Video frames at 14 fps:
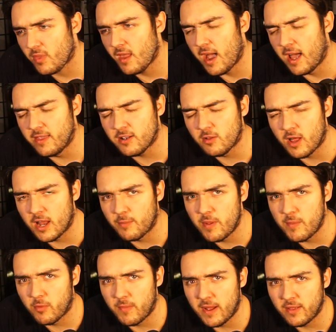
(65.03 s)
I think a lot of
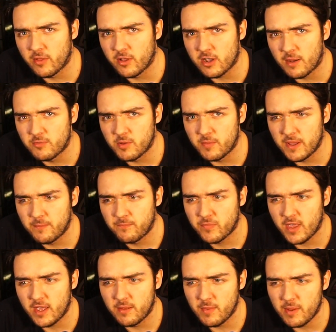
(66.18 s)
people might look up to me,
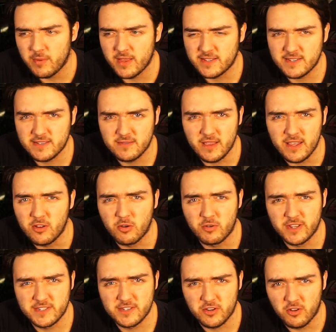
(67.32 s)
and maybe that's
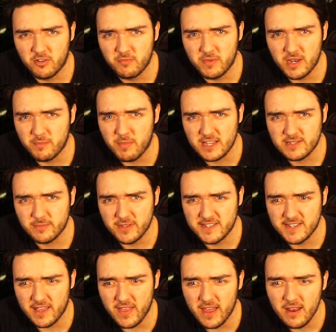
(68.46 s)
egotistical of me to possibly
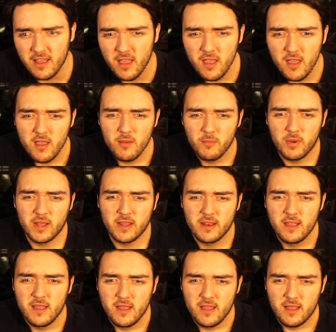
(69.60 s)
say that, but
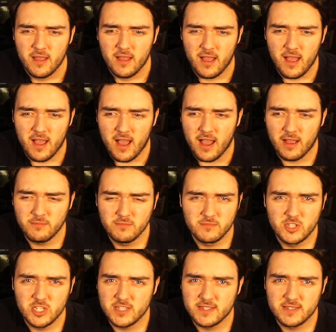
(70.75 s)
I'm
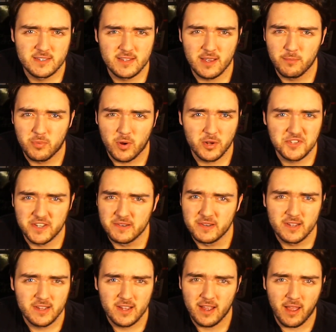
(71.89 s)
just some person.
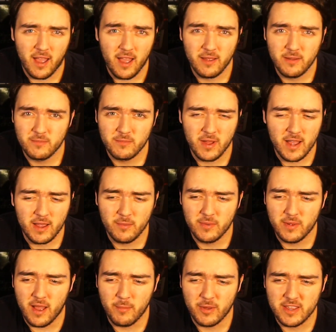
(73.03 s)
I'm
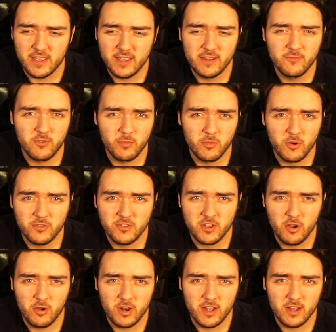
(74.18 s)
a kid from North
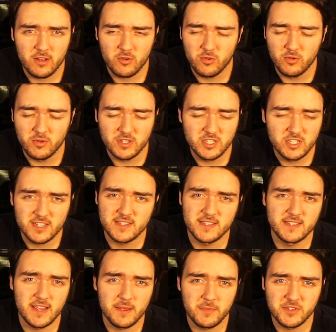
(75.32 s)
Dakota who is just the
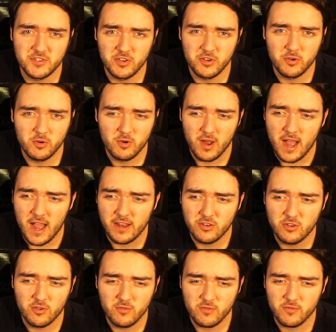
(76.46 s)
same as you. I
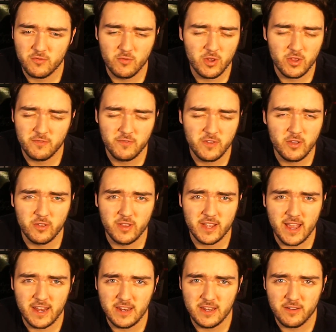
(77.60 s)
don't really feel like
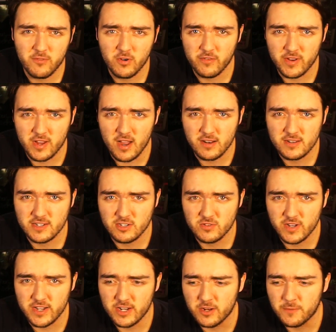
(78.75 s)
any different of a content
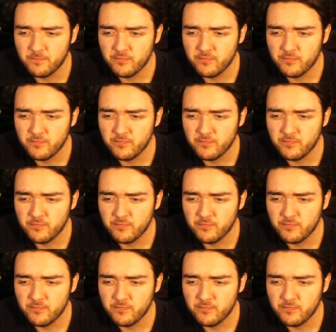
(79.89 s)
creator.